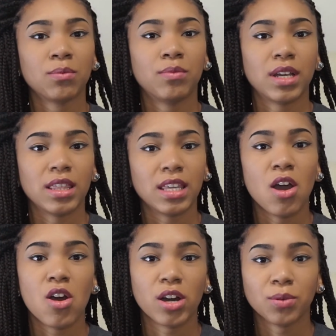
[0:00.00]
But the
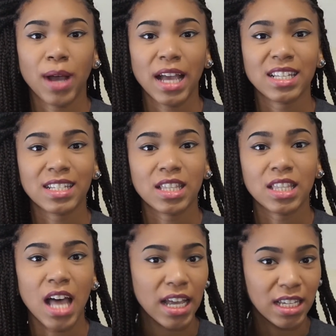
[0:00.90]
hard wax is a
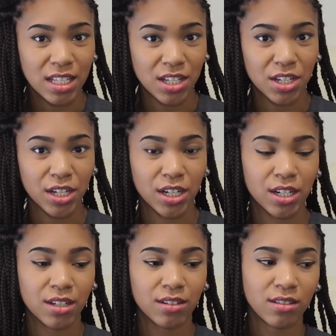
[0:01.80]
lot
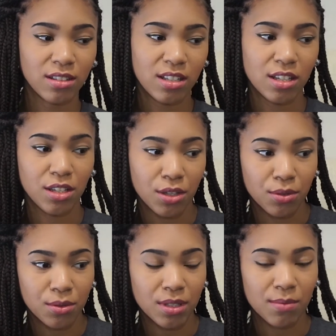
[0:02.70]
easier to
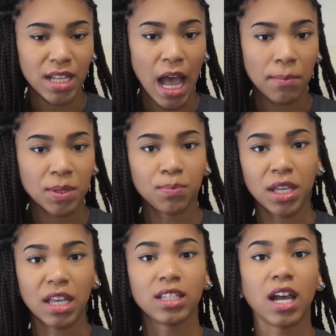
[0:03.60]
use sometimes,
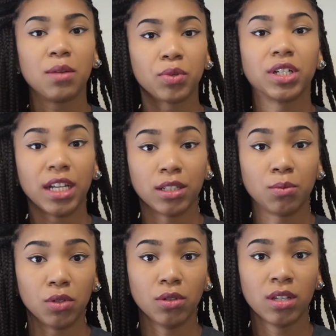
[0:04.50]
but it's
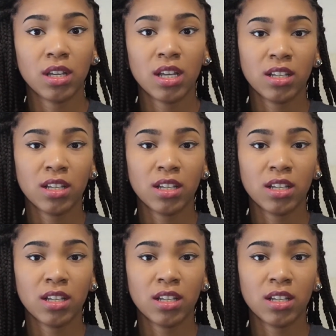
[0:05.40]
unpredictable.